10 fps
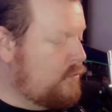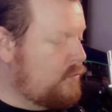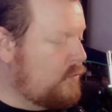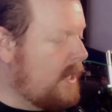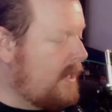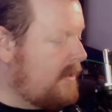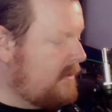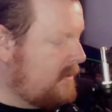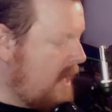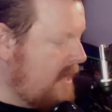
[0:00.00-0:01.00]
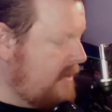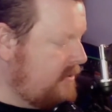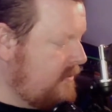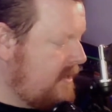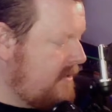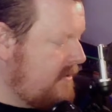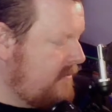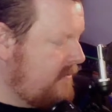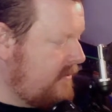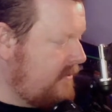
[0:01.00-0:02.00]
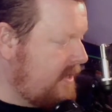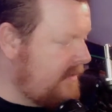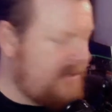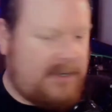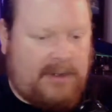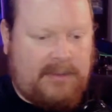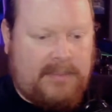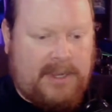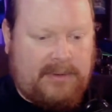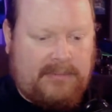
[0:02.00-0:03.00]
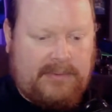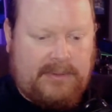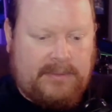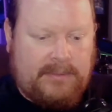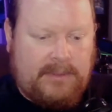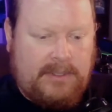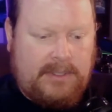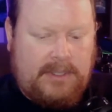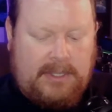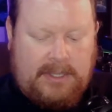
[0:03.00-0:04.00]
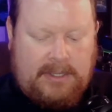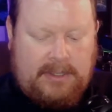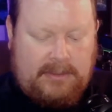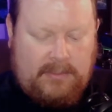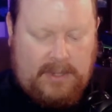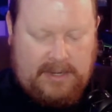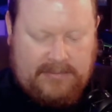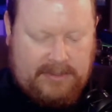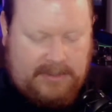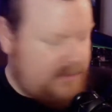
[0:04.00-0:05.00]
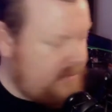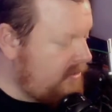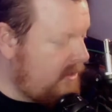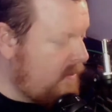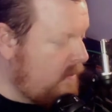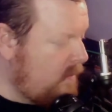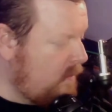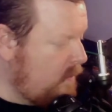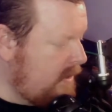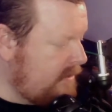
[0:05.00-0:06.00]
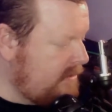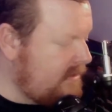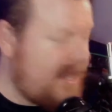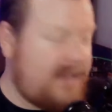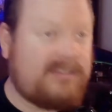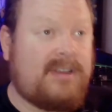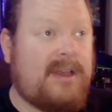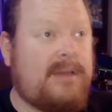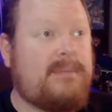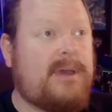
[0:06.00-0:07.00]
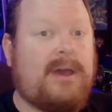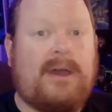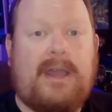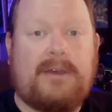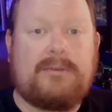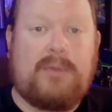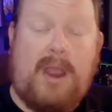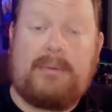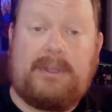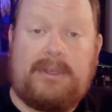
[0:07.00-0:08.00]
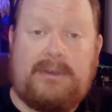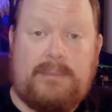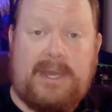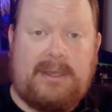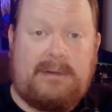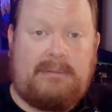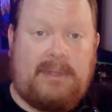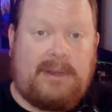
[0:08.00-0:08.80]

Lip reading: Well, I'd have to get another microphone. Whatever. So we learned last time how to properly cook bacon in